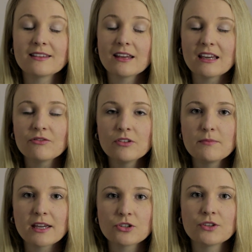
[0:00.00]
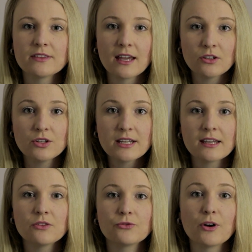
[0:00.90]
the information that you
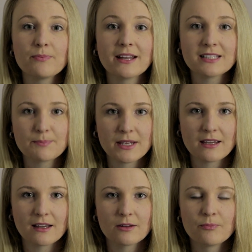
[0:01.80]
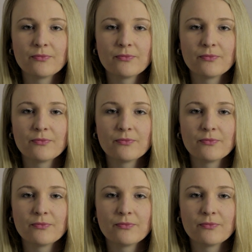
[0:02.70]
need from that speaker.